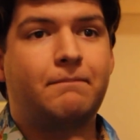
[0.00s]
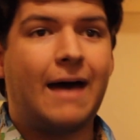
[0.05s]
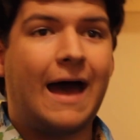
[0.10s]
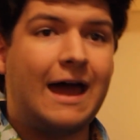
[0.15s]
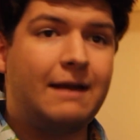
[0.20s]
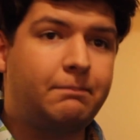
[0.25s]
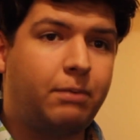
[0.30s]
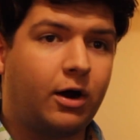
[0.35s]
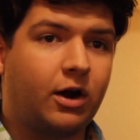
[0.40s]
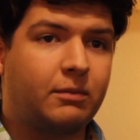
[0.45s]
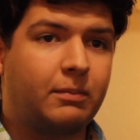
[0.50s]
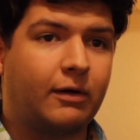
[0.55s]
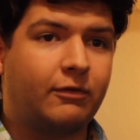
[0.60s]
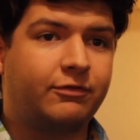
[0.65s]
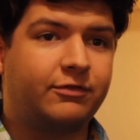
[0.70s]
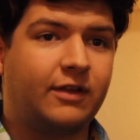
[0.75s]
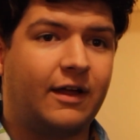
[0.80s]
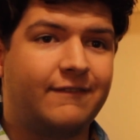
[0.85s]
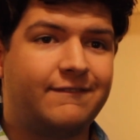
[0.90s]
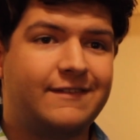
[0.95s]
The bad
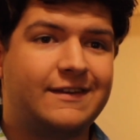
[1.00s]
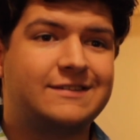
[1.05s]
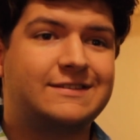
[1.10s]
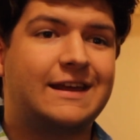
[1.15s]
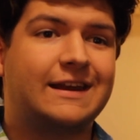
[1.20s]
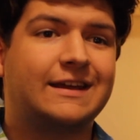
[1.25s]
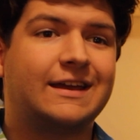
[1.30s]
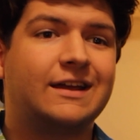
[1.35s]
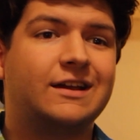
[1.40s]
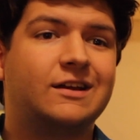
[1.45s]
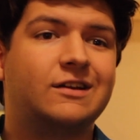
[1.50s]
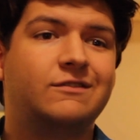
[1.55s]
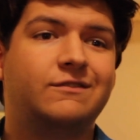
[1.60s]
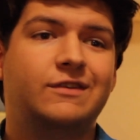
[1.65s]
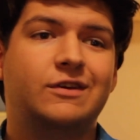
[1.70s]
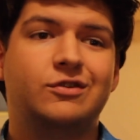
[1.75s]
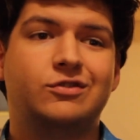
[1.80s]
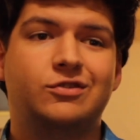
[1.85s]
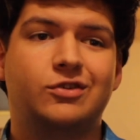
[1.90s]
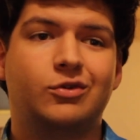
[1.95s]
part about fluff is that it
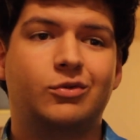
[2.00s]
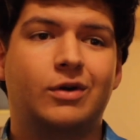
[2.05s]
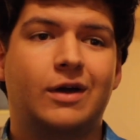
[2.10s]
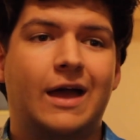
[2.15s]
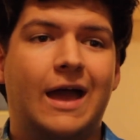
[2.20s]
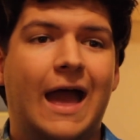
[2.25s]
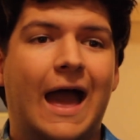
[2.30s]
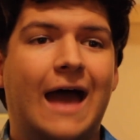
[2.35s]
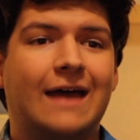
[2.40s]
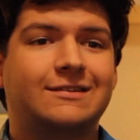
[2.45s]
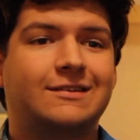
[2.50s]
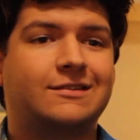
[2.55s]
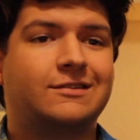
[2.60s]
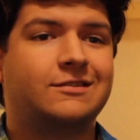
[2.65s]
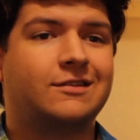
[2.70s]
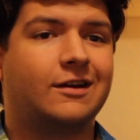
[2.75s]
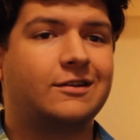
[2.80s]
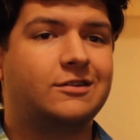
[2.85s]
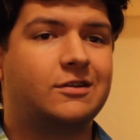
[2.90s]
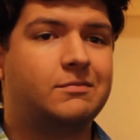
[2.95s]
can confuse you,
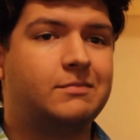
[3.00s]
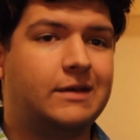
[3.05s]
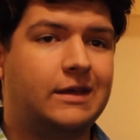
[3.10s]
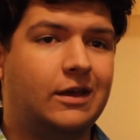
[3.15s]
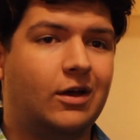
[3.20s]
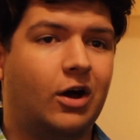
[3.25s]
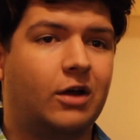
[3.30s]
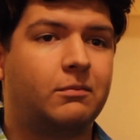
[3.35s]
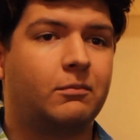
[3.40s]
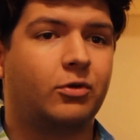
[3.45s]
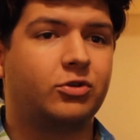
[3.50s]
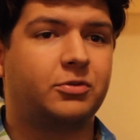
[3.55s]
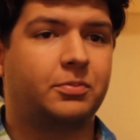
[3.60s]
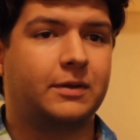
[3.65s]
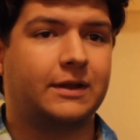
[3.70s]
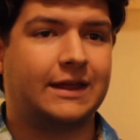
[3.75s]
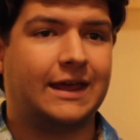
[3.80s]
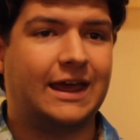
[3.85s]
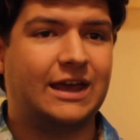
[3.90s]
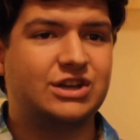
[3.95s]
as it's done to me
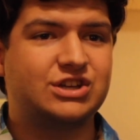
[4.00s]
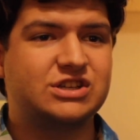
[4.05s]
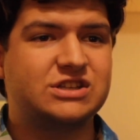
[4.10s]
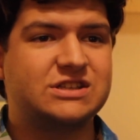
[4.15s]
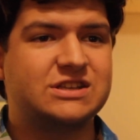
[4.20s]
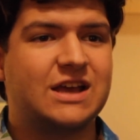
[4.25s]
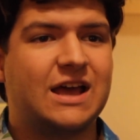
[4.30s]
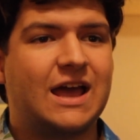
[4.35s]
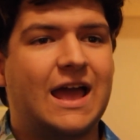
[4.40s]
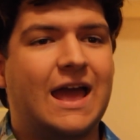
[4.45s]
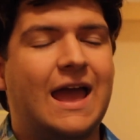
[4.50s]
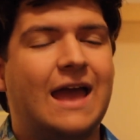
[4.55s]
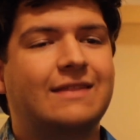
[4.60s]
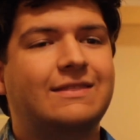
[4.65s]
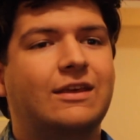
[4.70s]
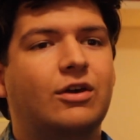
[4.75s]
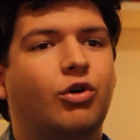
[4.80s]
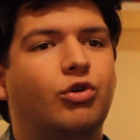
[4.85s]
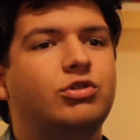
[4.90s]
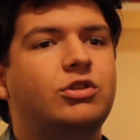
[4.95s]
on multiple occasions,
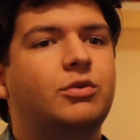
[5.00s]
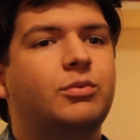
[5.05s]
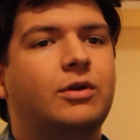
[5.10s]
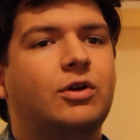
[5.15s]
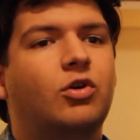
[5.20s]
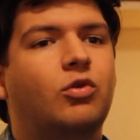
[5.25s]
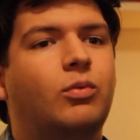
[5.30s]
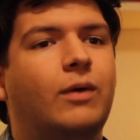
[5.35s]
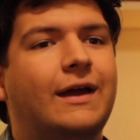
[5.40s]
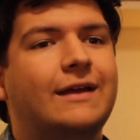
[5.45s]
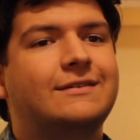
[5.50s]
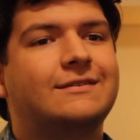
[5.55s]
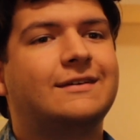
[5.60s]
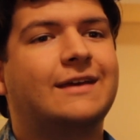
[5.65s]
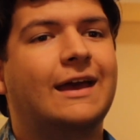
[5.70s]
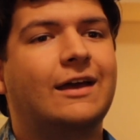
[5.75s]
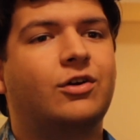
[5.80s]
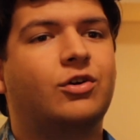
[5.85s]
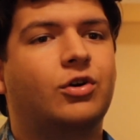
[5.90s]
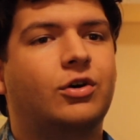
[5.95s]
and the only real
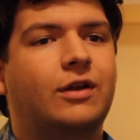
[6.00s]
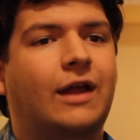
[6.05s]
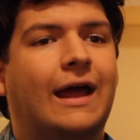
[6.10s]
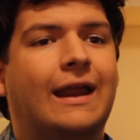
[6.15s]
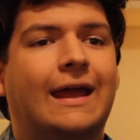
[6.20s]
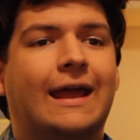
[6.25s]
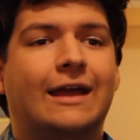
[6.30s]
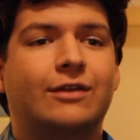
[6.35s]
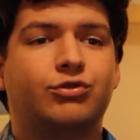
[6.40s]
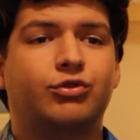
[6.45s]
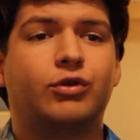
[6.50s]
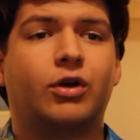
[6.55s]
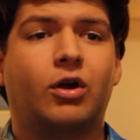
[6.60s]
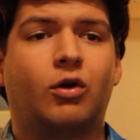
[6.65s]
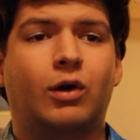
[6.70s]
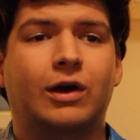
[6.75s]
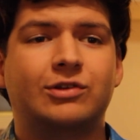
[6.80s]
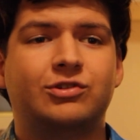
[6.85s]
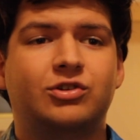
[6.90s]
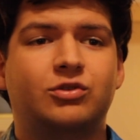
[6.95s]
way to get good at
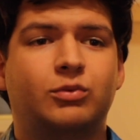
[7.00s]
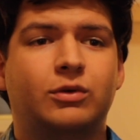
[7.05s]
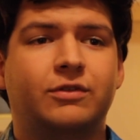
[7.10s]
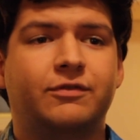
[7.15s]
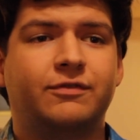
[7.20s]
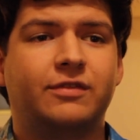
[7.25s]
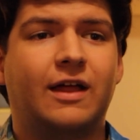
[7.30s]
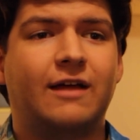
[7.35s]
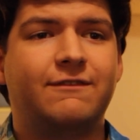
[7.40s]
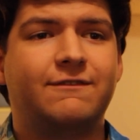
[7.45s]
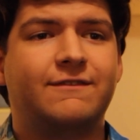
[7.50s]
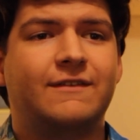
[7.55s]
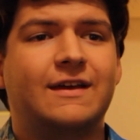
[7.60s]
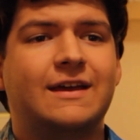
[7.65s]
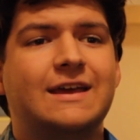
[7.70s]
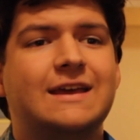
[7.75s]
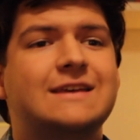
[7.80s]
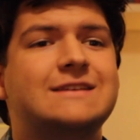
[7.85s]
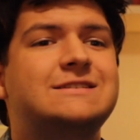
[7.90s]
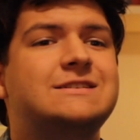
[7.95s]
answering a question with
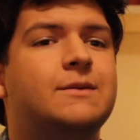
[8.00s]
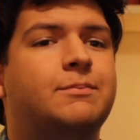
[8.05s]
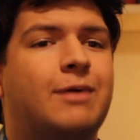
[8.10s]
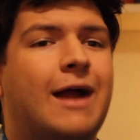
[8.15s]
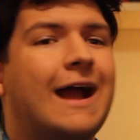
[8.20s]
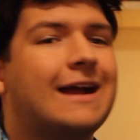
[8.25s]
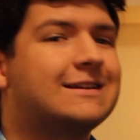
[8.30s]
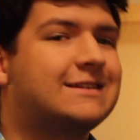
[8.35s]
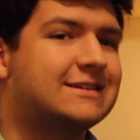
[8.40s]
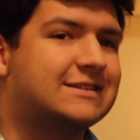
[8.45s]
fluff is to